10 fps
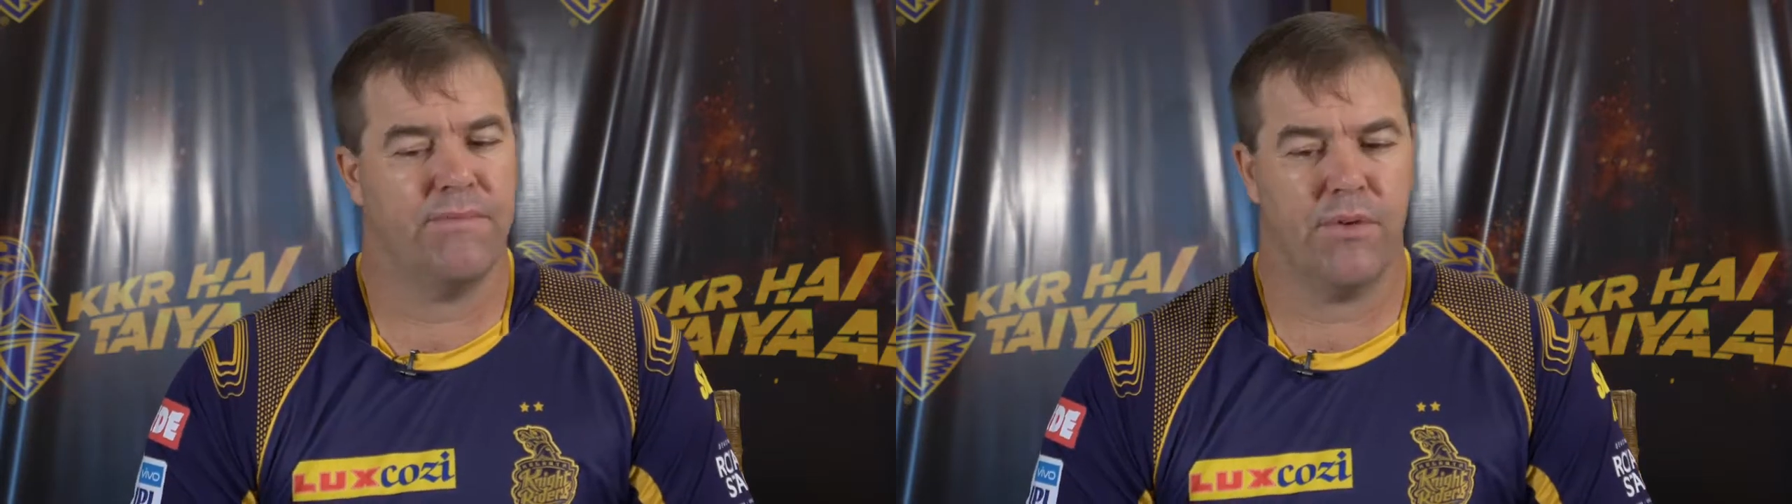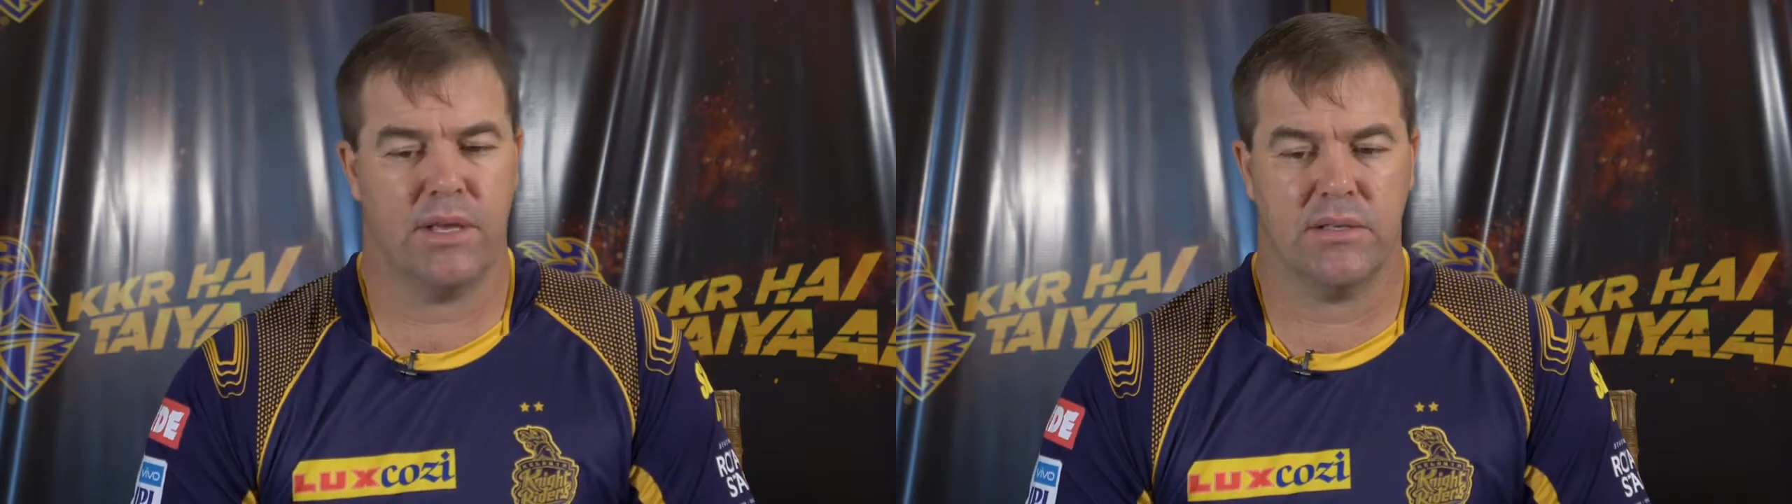
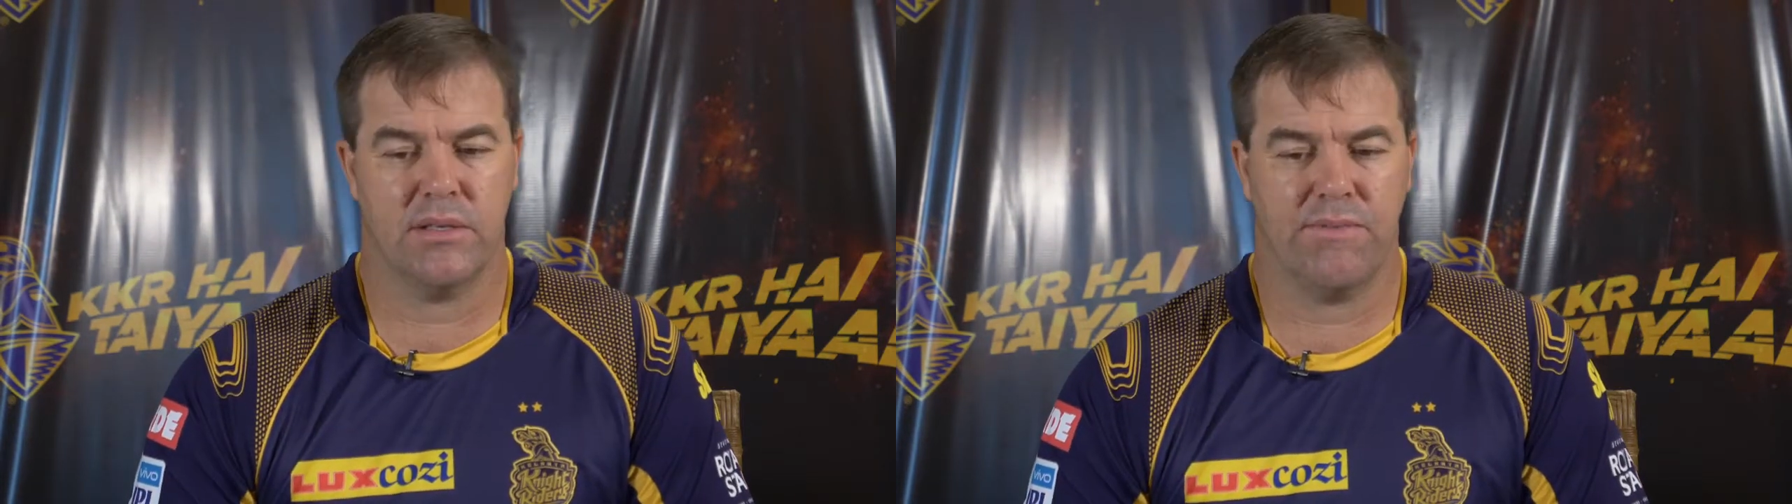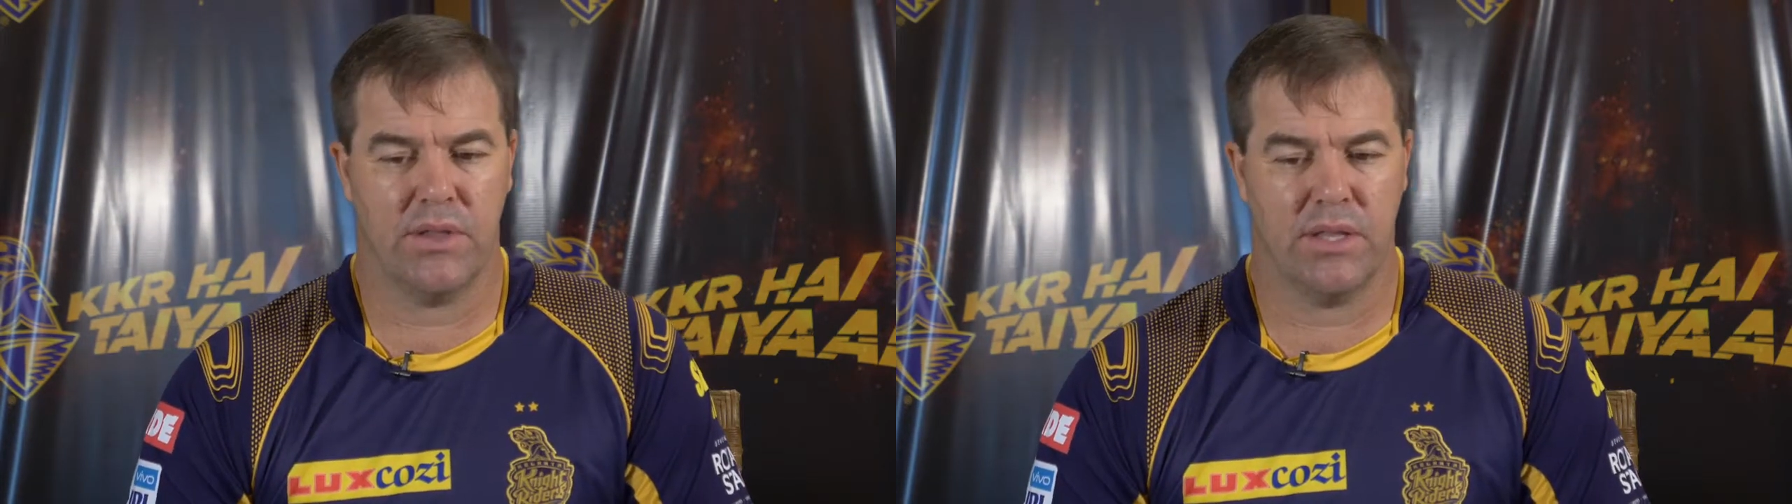
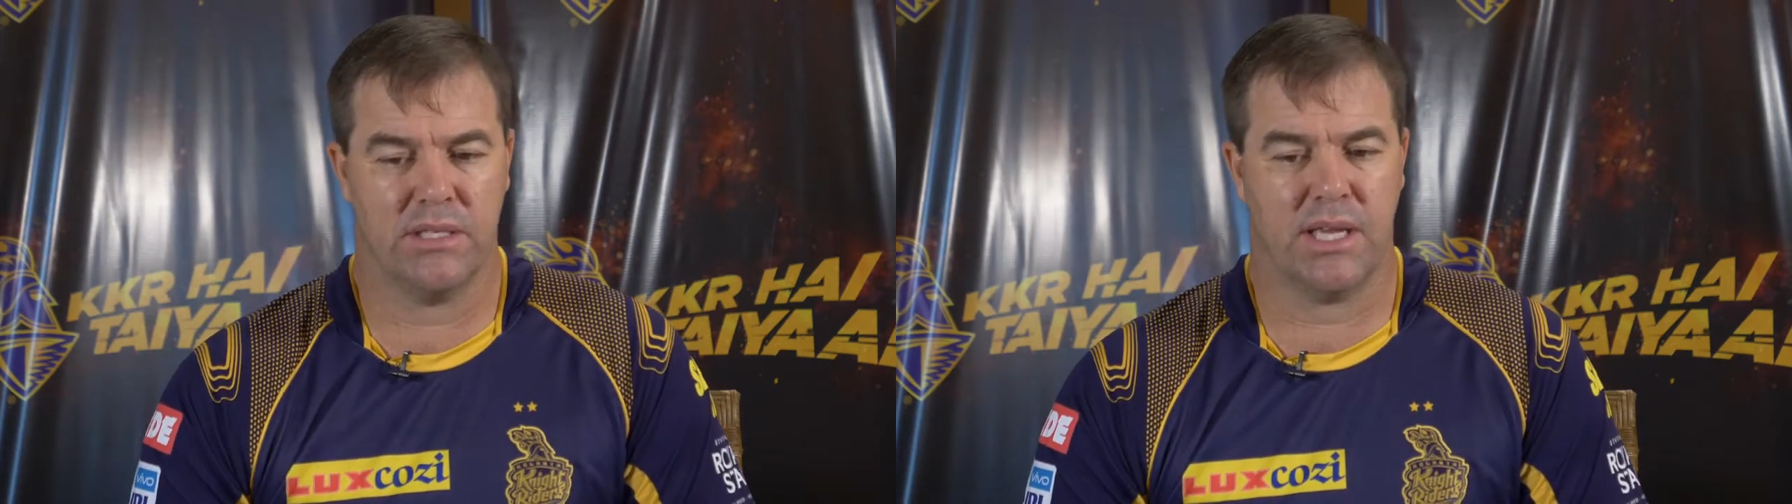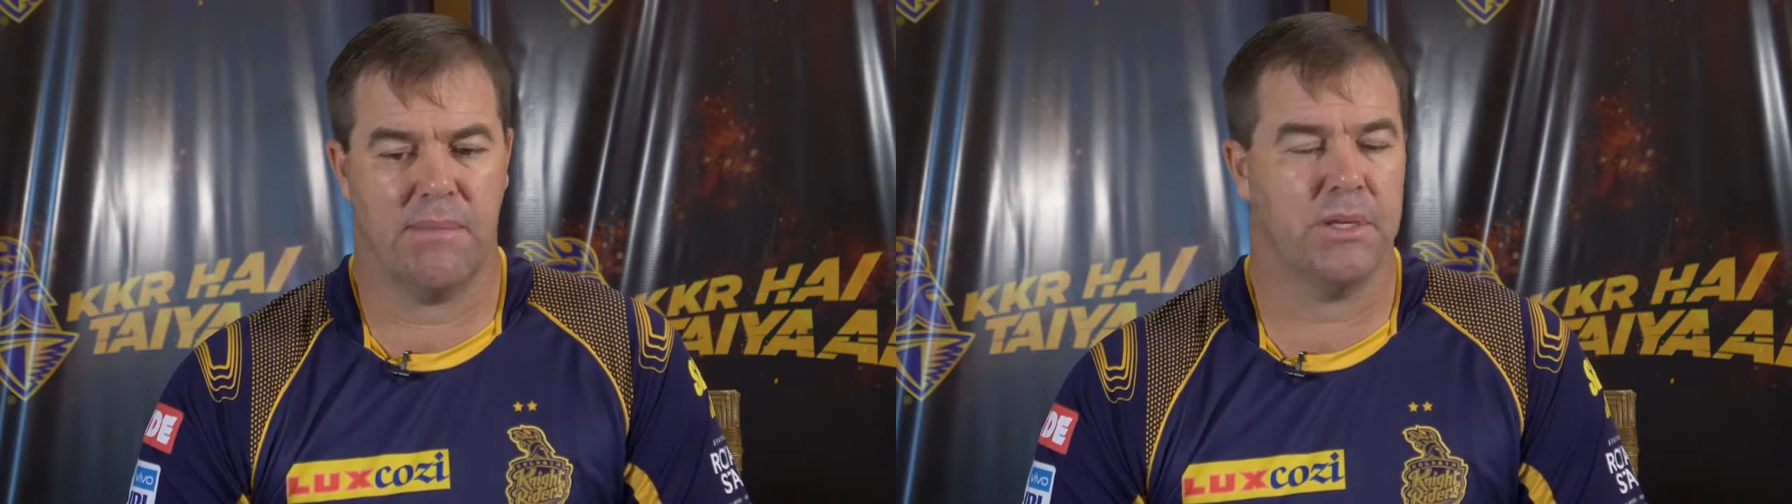for the
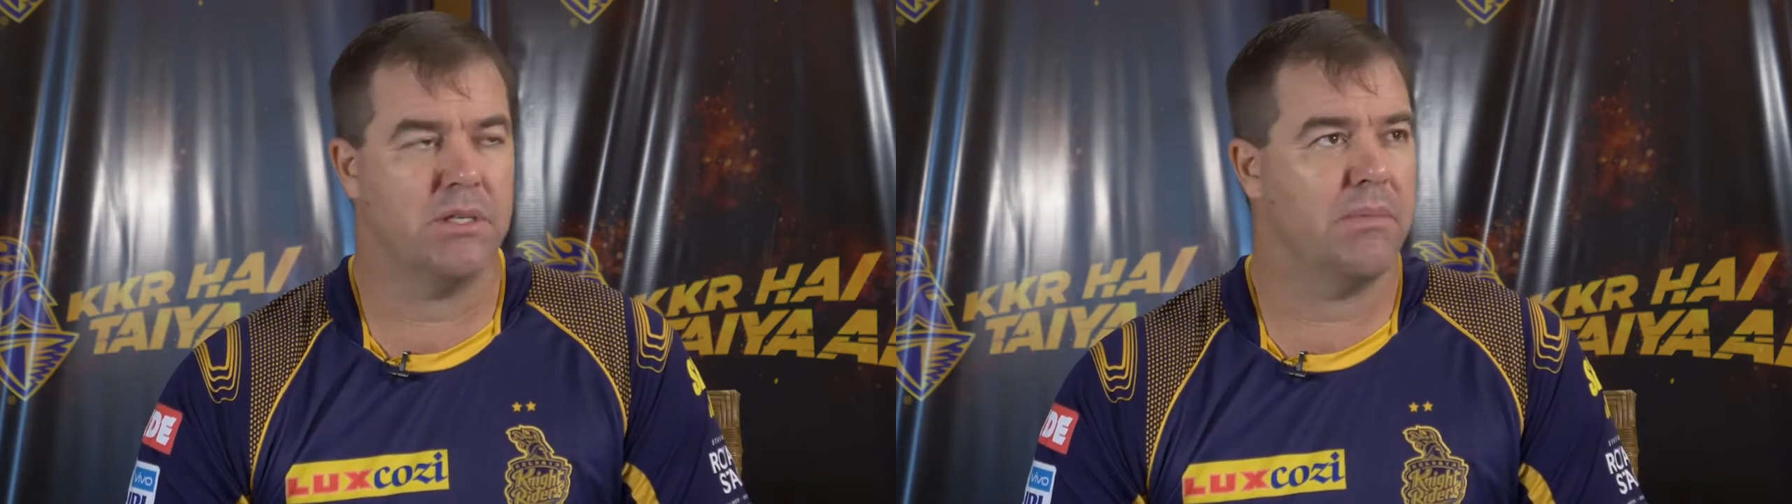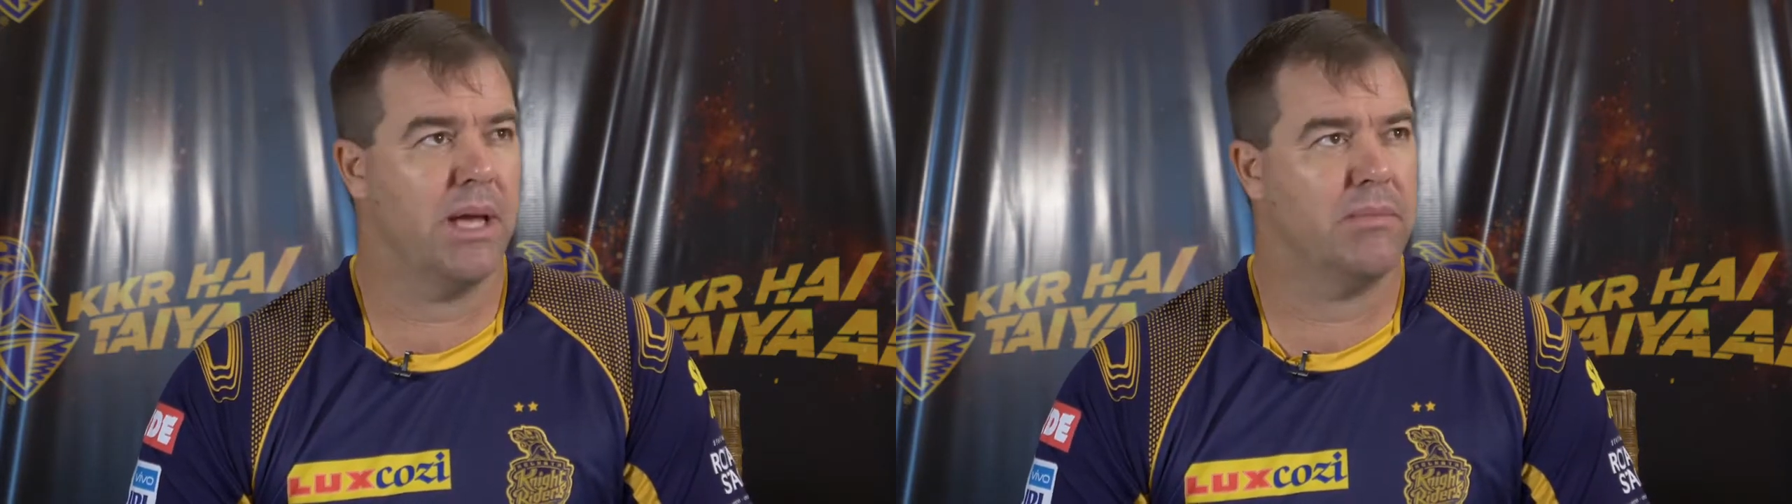skipper
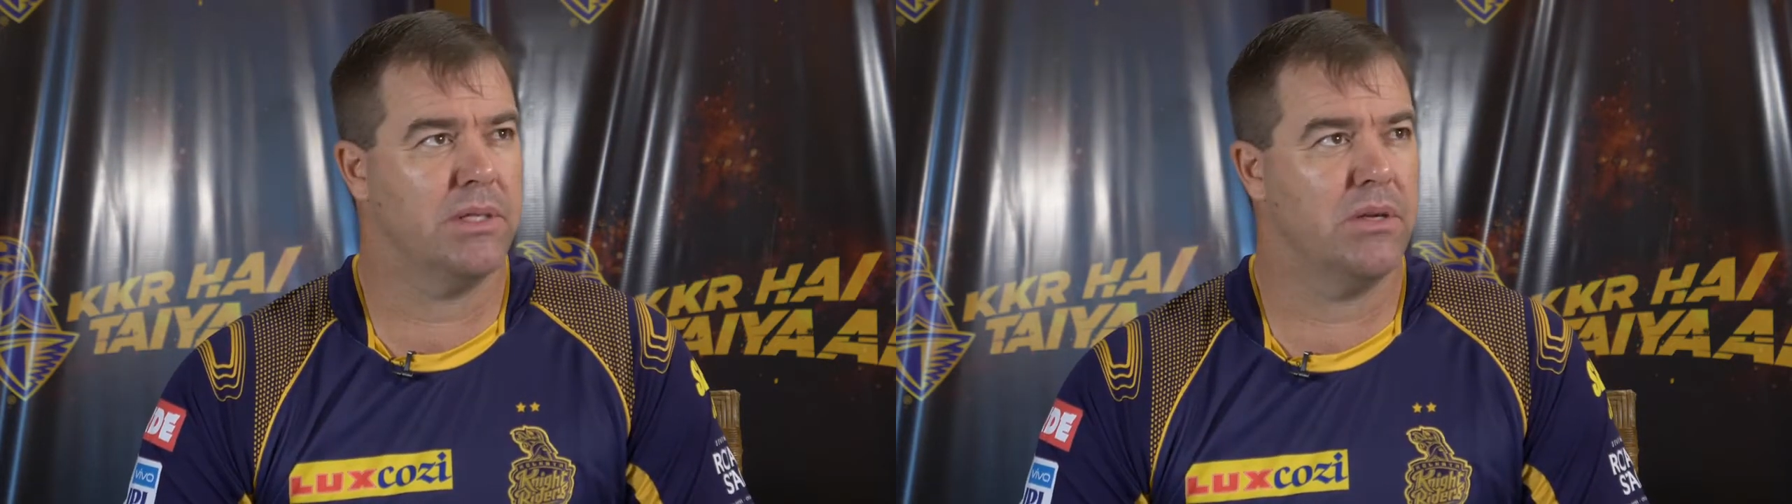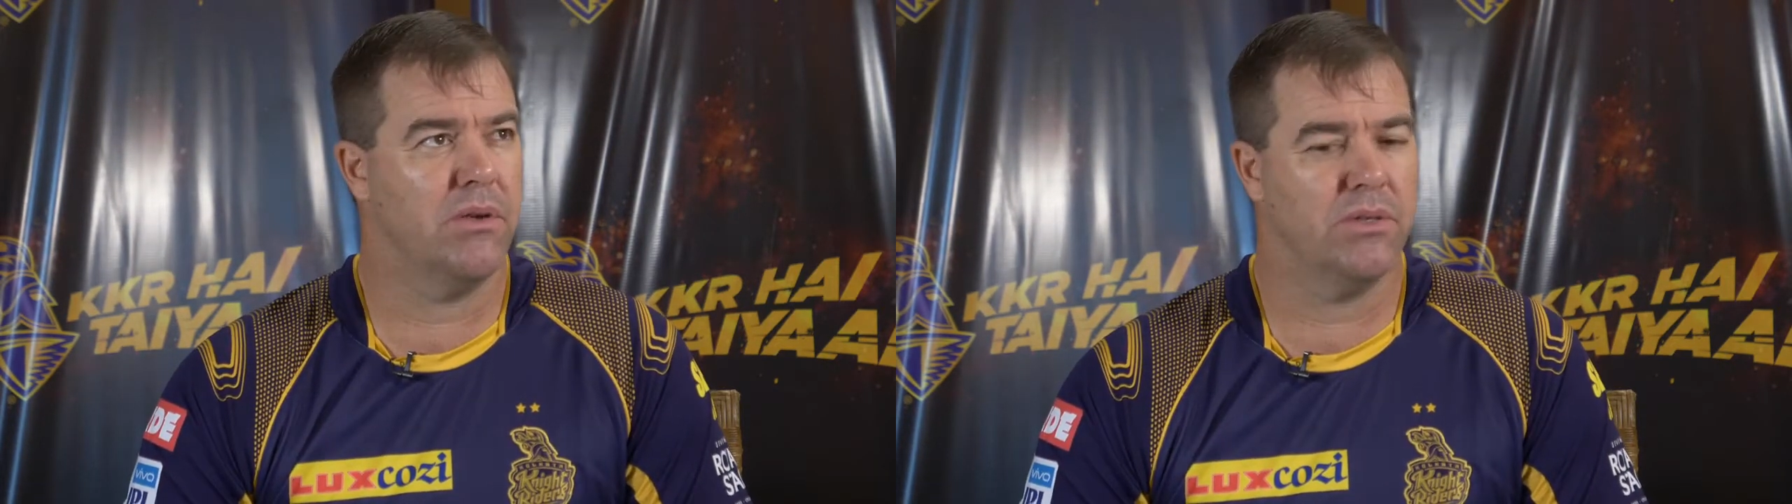to be able
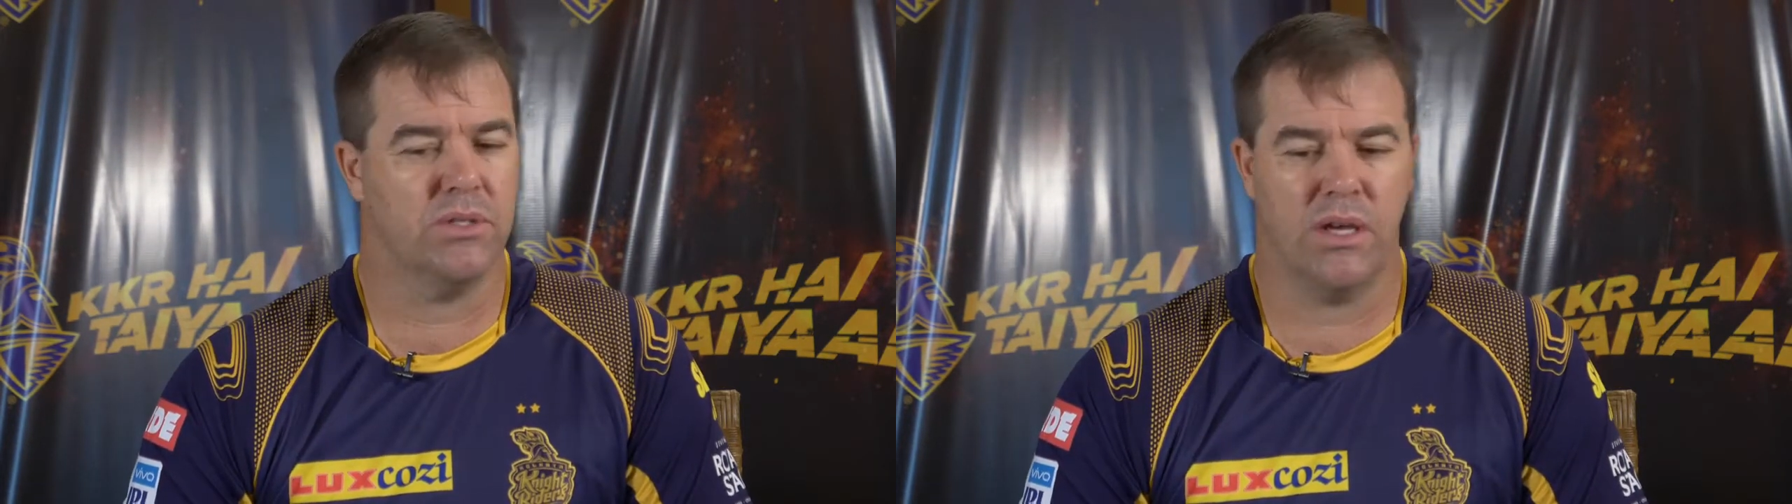to use.